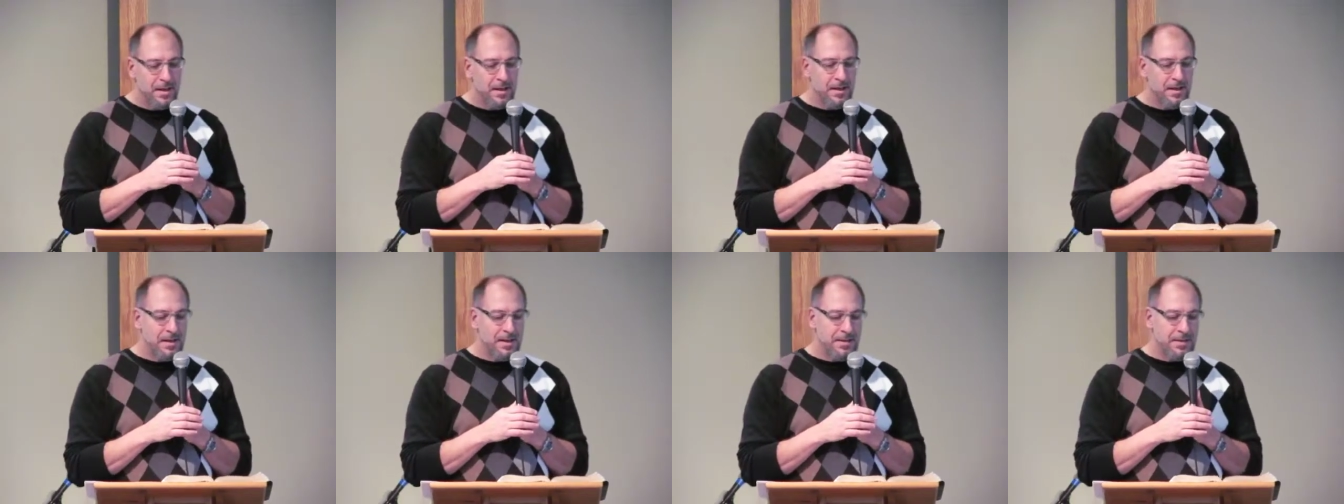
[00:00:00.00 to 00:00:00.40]

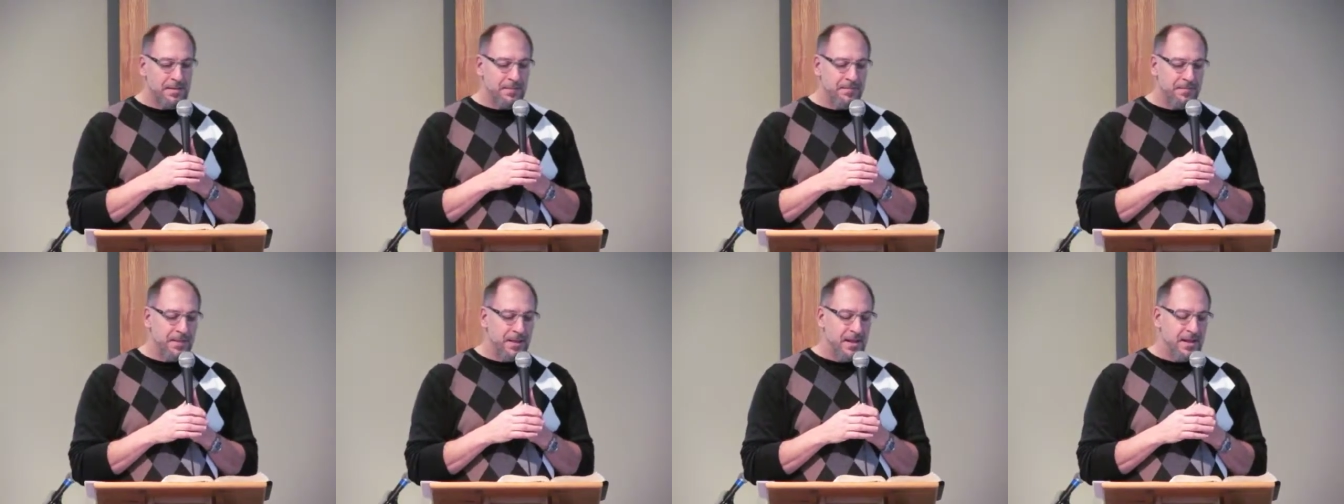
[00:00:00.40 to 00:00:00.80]

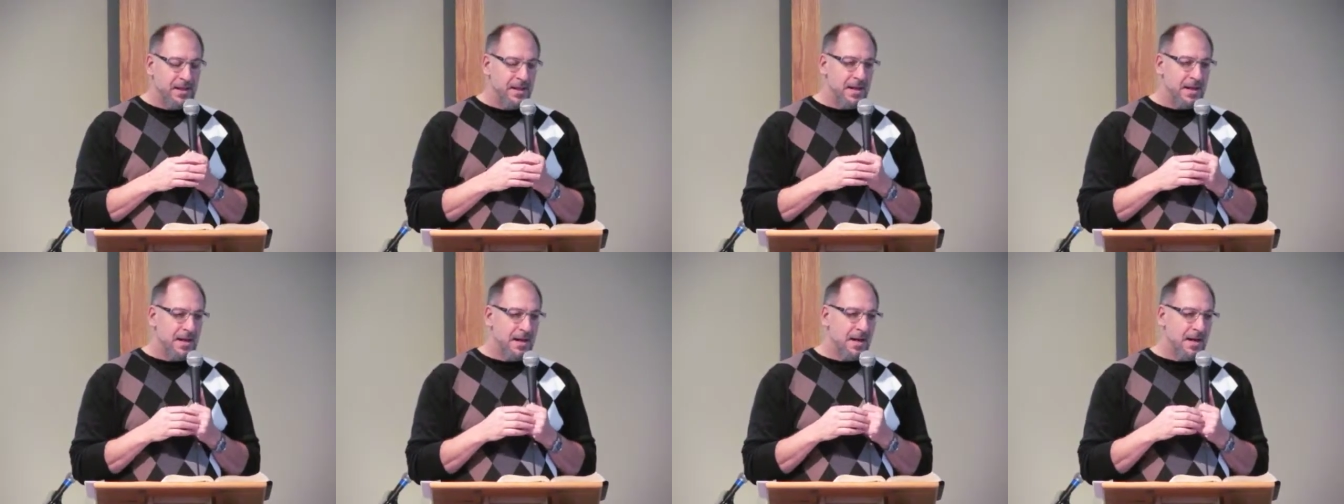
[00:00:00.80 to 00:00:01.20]
Um,
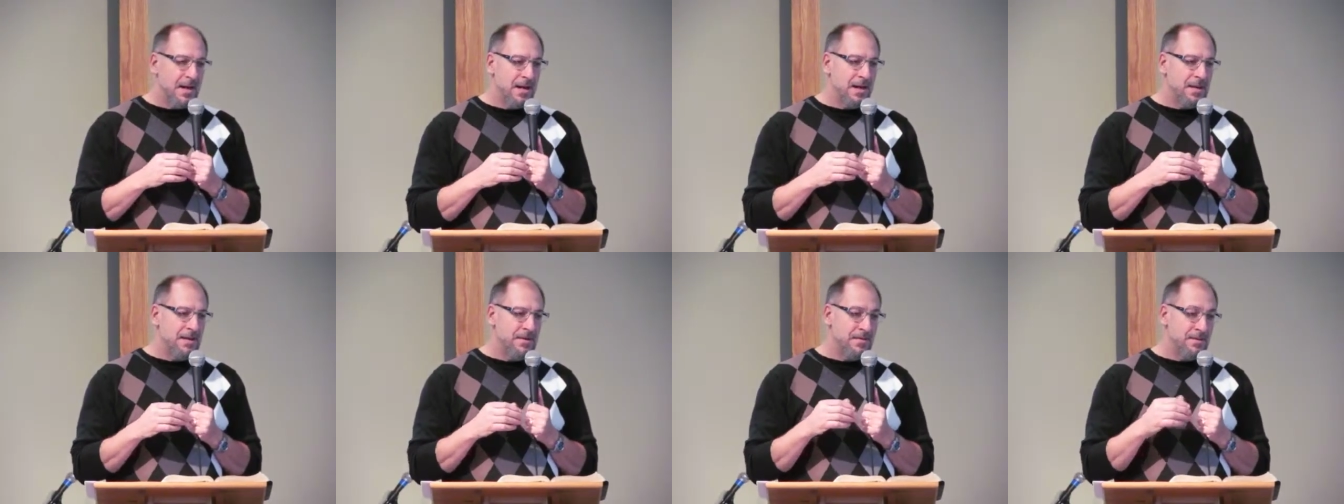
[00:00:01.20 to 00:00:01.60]

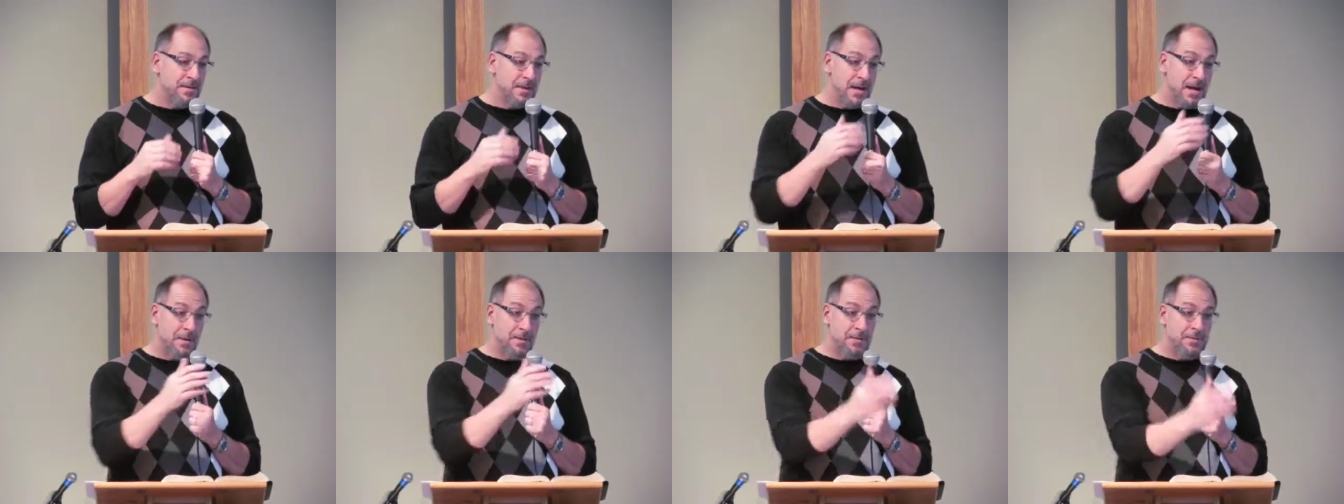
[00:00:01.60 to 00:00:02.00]
I
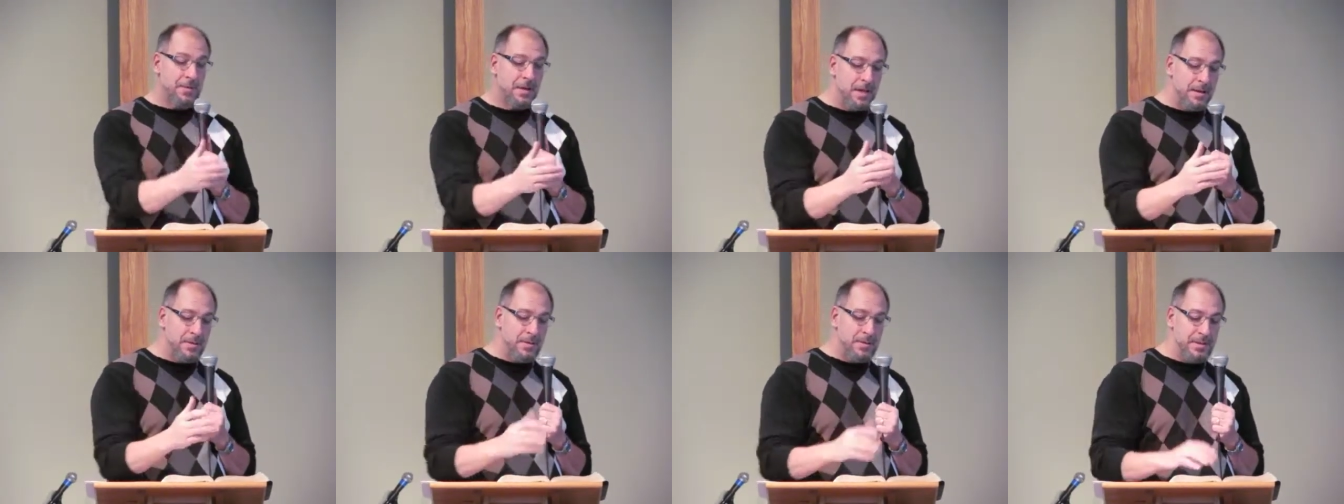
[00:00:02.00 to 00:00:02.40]
I was
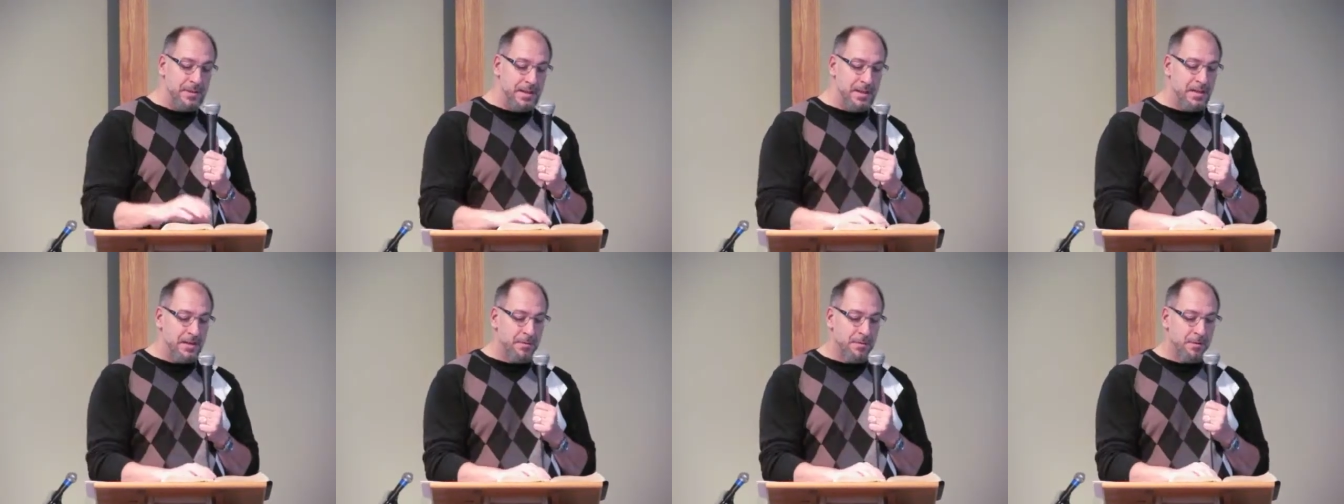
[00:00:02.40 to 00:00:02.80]
like with
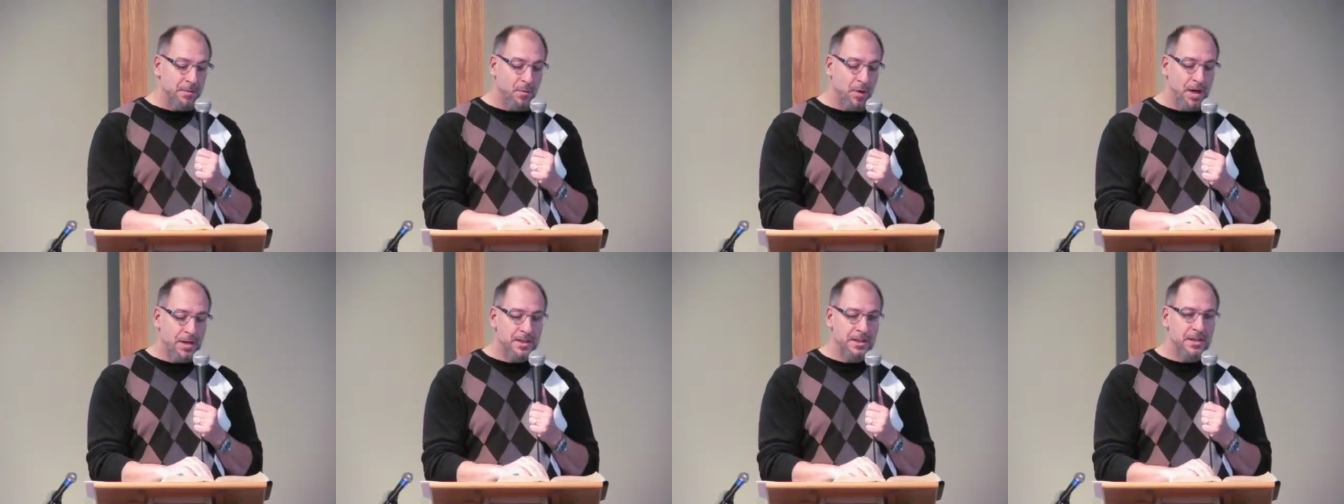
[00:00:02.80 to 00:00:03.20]
Tina, we were
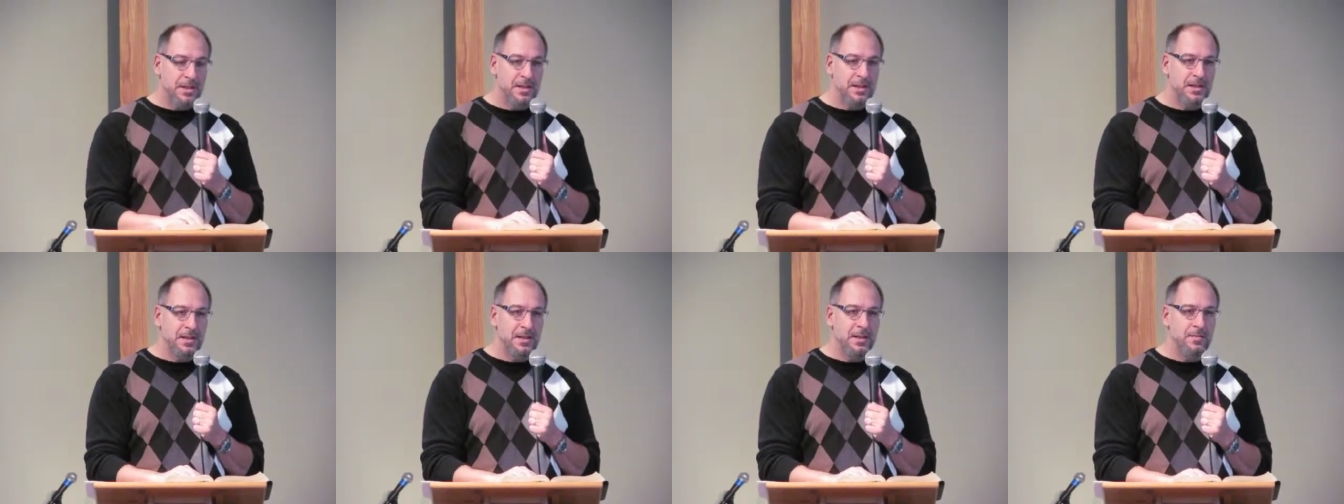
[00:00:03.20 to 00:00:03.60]
watching
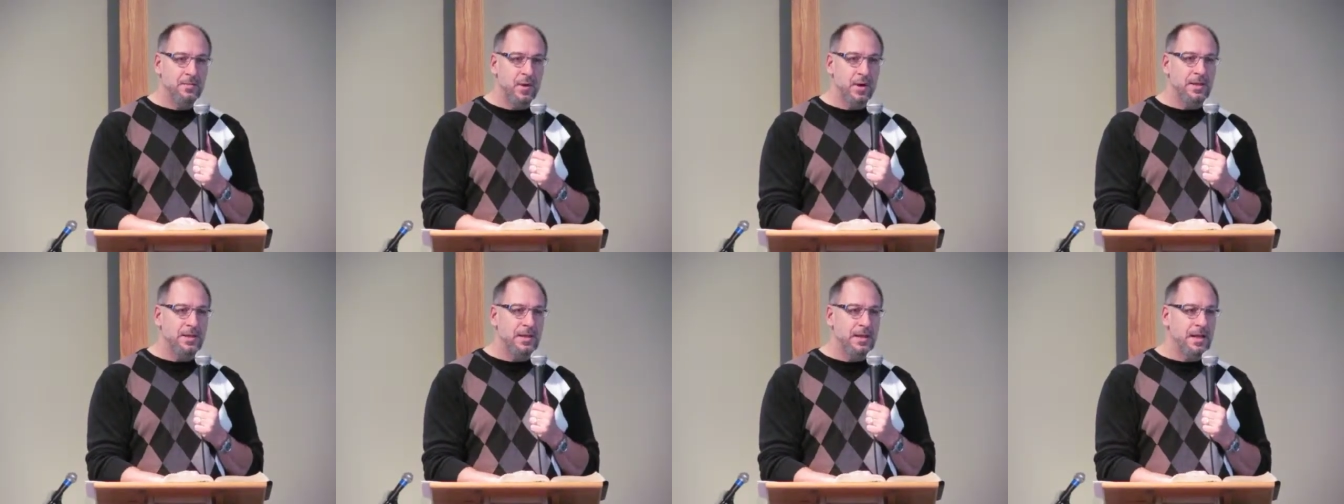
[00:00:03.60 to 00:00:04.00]
the
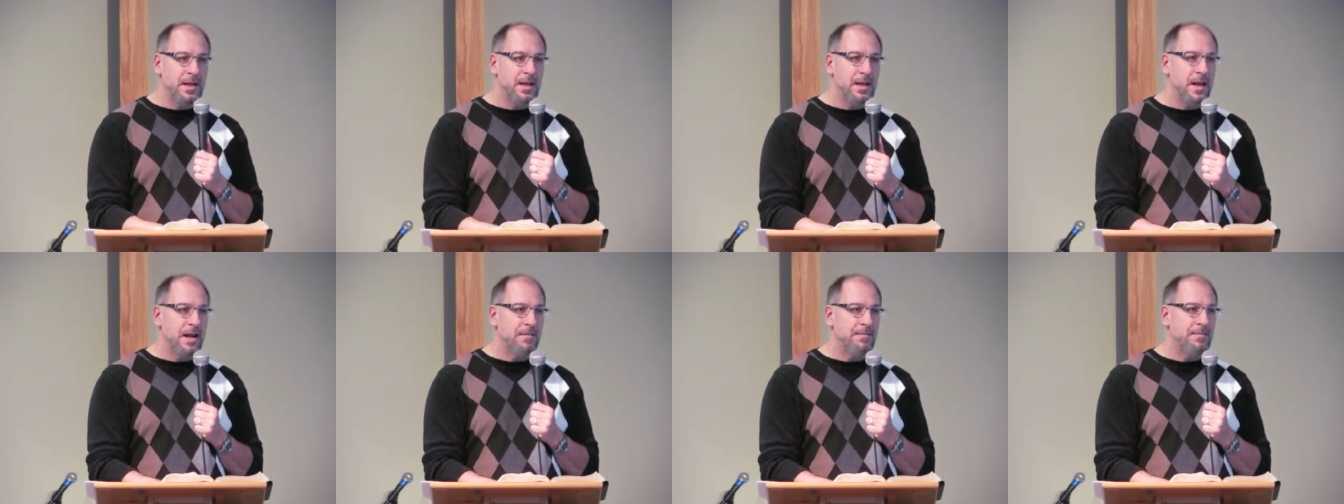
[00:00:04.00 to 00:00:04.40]
One
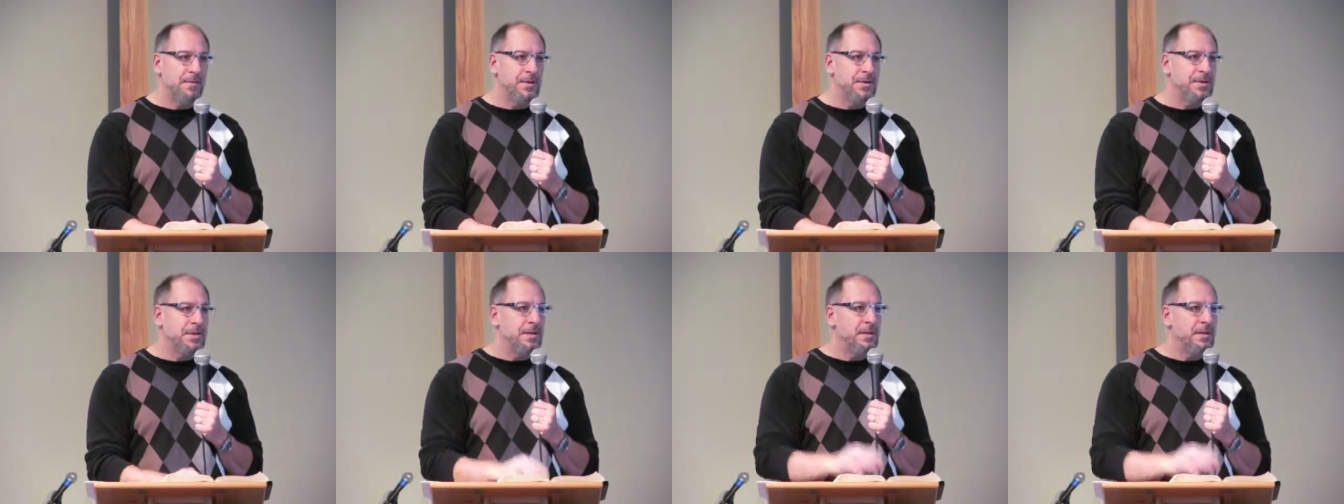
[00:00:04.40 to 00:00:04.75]
Thing conference.